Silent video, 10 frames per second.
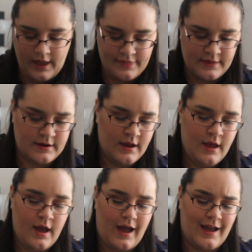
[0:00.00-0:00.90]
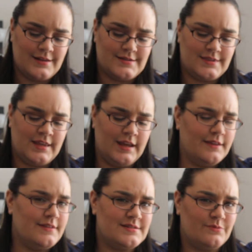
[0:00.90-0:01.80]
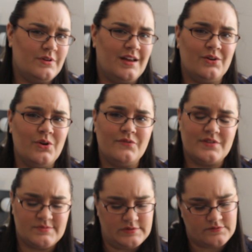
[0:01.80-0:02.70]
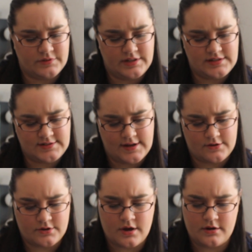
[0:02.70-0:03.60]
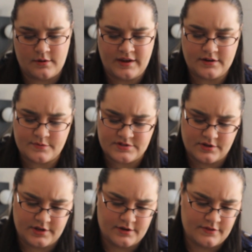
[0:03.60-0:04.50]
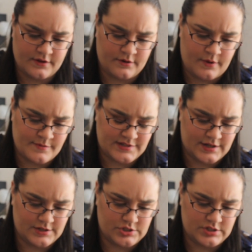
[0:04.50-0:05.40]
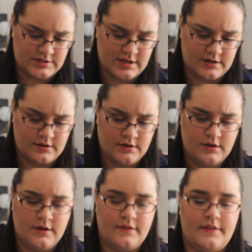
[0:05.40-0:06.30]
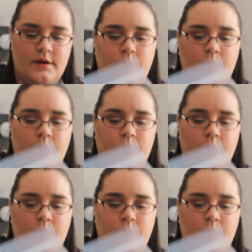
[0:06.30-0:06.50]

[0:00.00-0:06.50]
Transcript: And then I think this one, I don't know if this one's released yet or not. Amanda was looking on their website and she said that